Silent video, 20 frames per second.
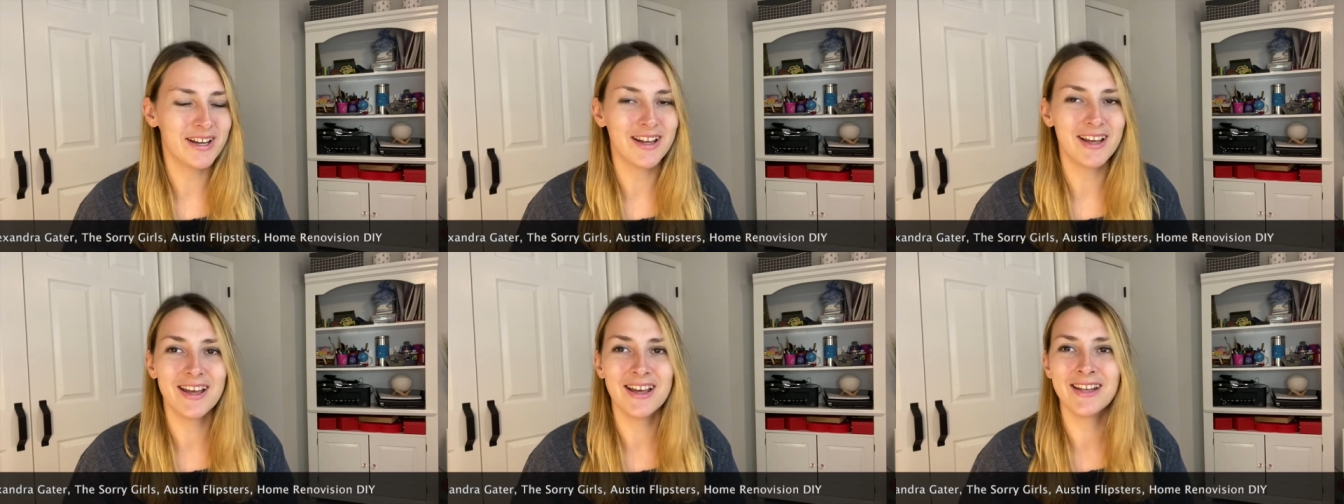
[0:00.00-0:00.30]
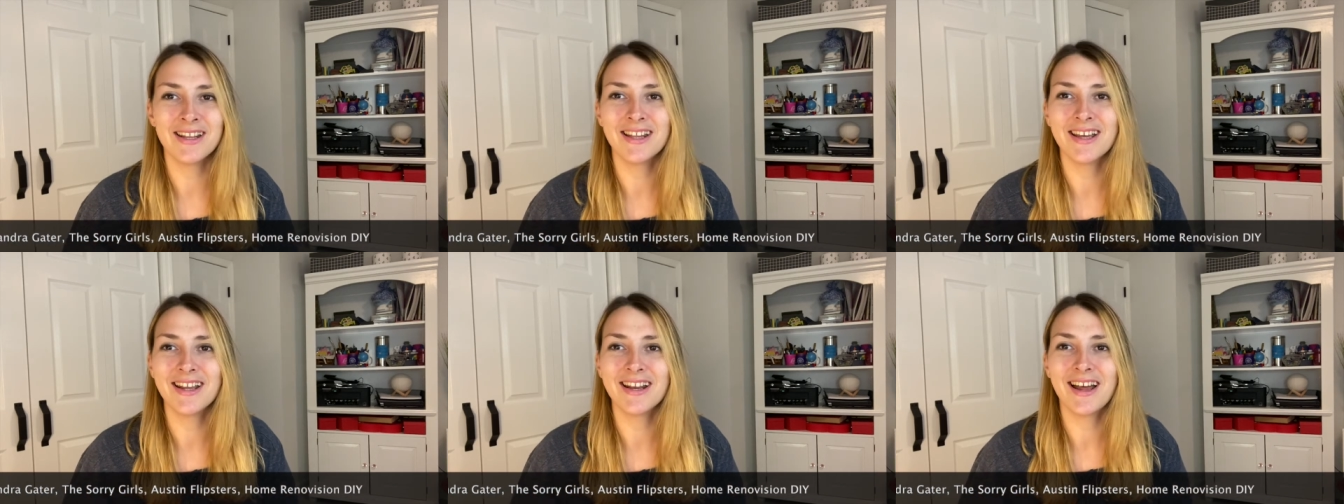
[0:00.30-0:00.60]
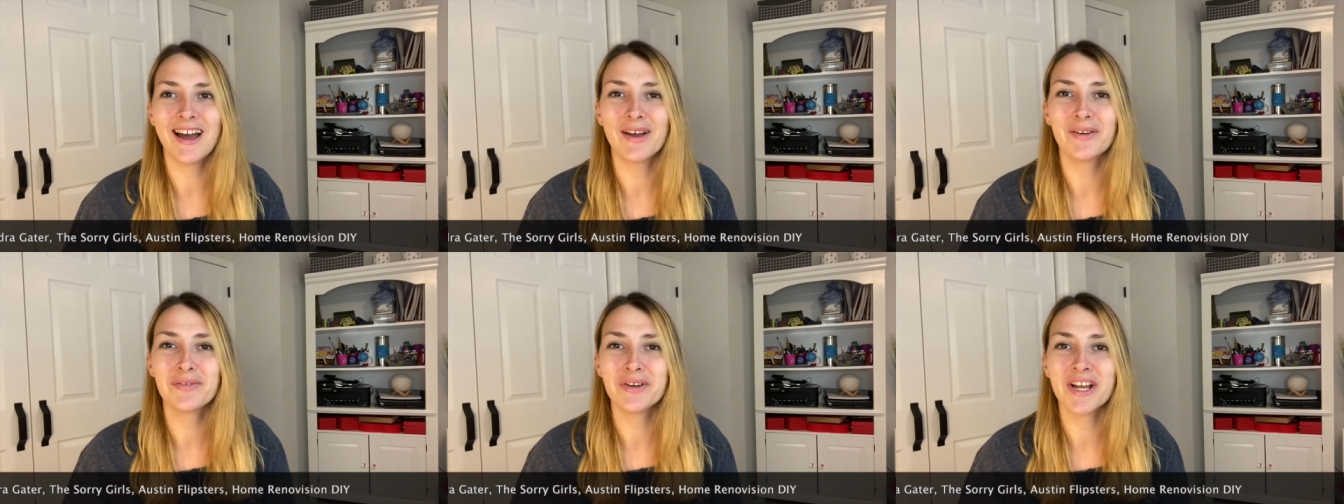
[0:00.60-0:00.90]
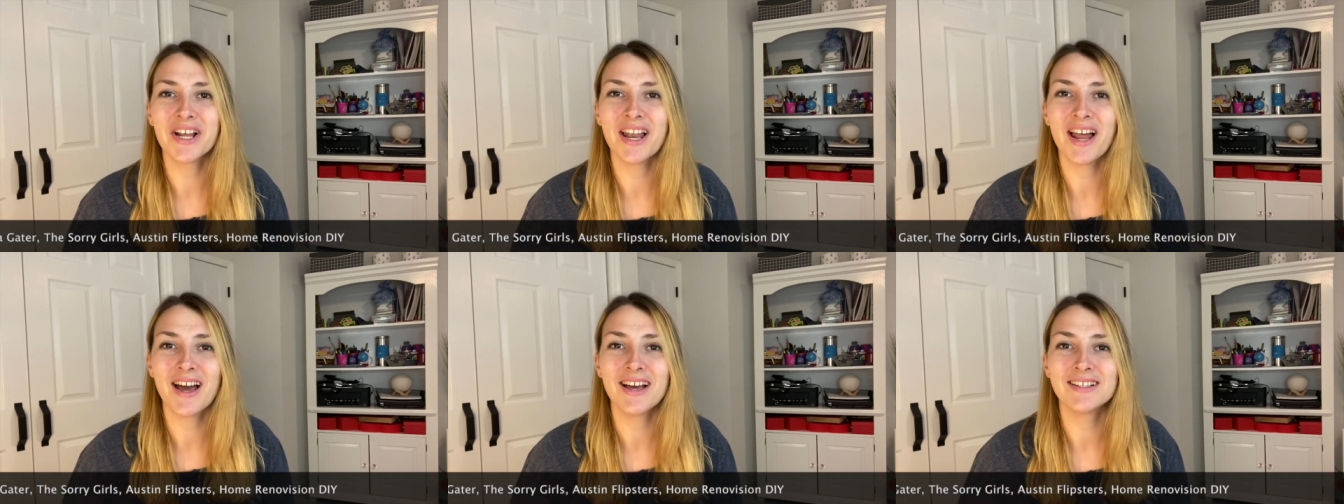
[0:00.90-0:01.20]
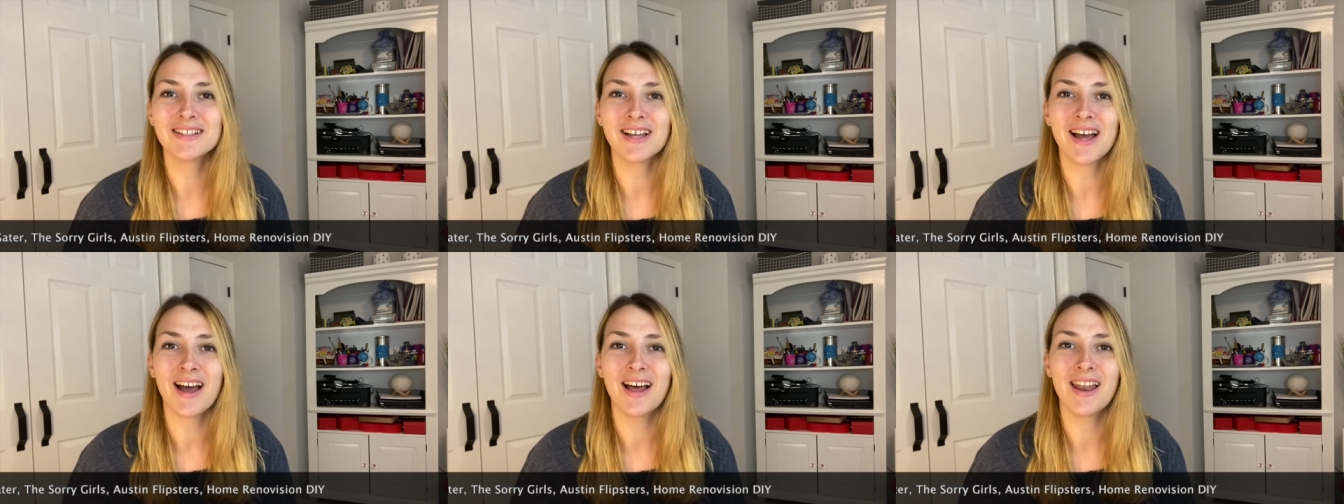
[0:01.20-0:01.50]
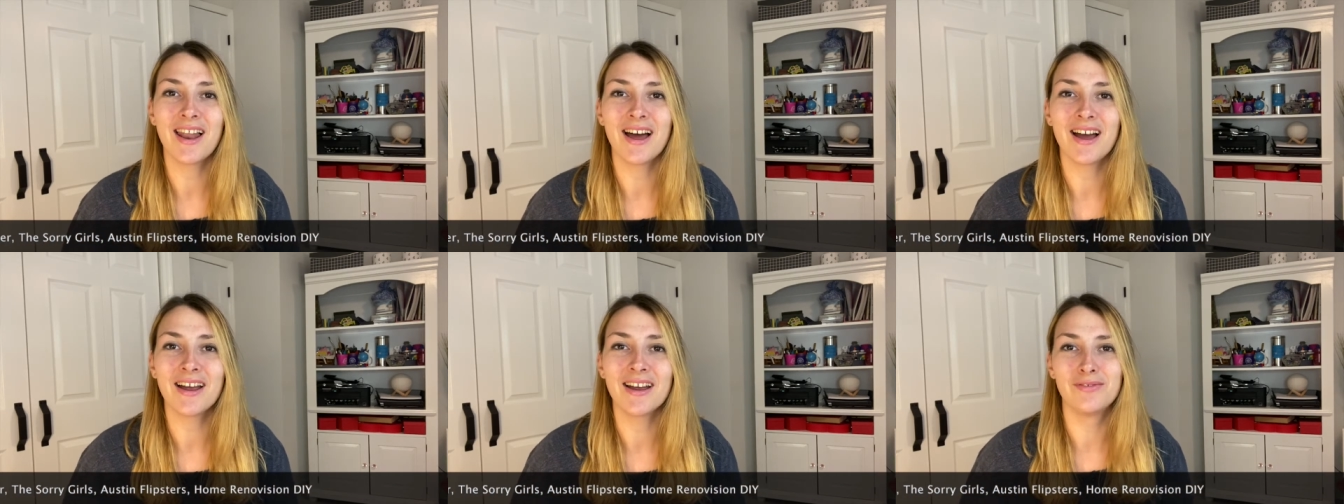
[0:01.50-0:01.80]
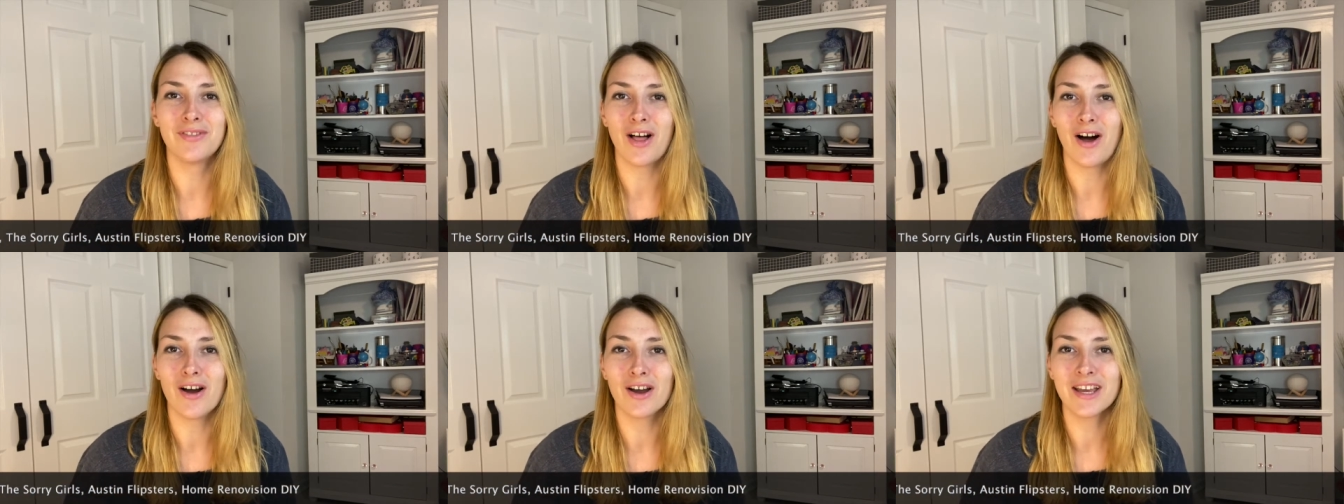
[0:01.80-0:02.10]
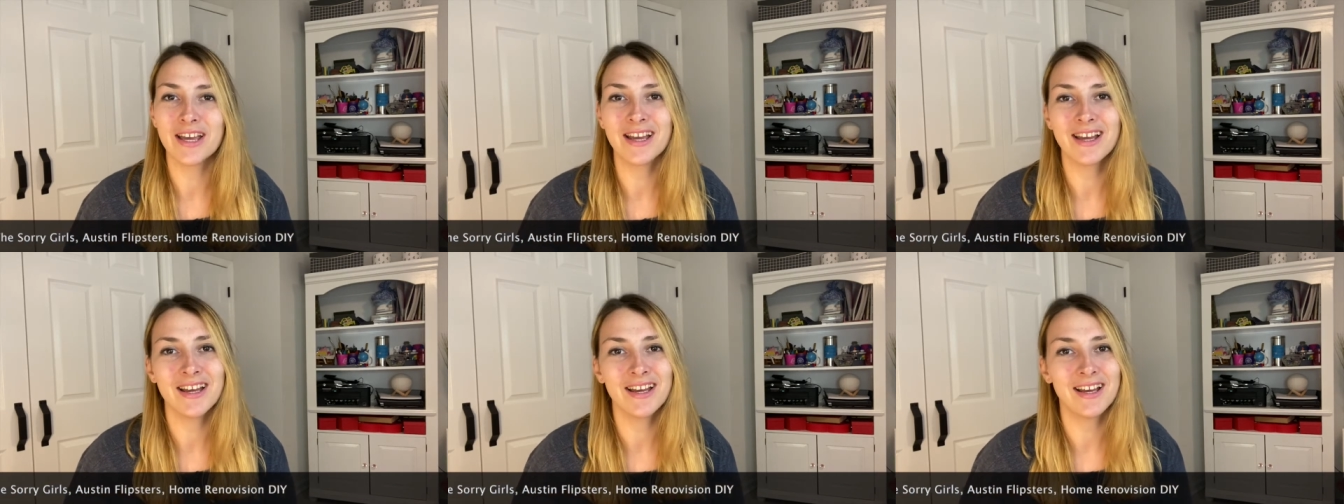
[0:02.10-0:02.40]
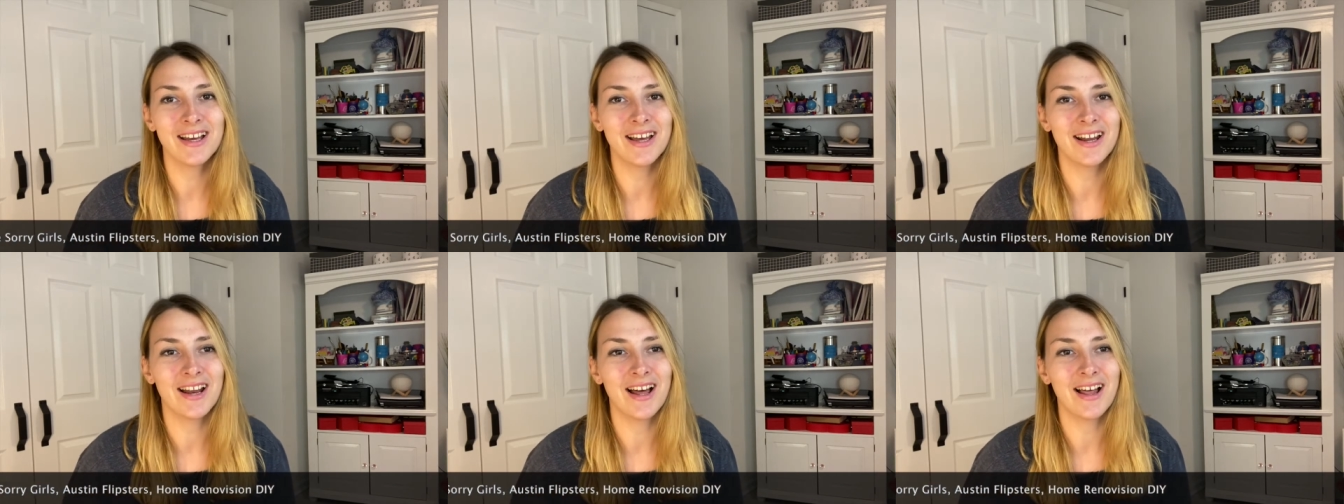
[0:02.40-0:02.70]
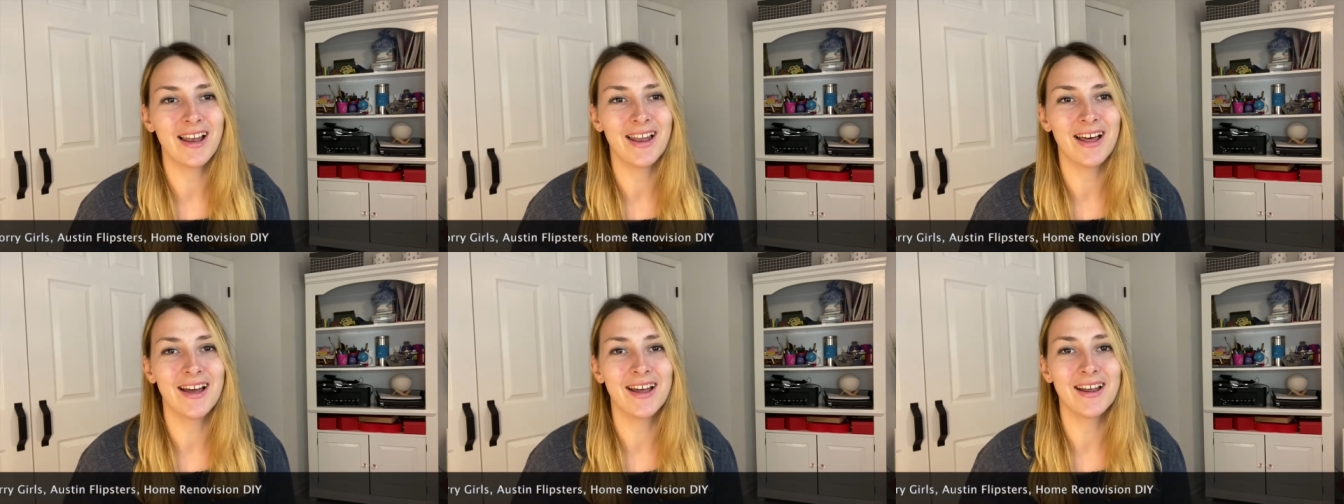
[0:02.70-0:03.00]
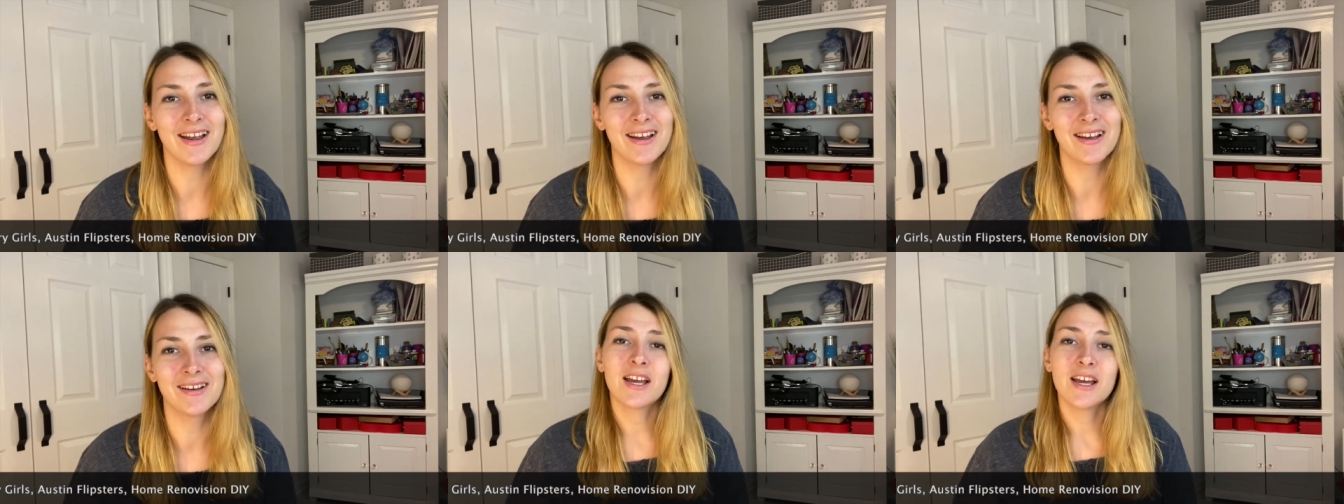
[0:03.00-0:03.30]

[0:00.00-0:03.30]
And then I realized I like vlogging and I like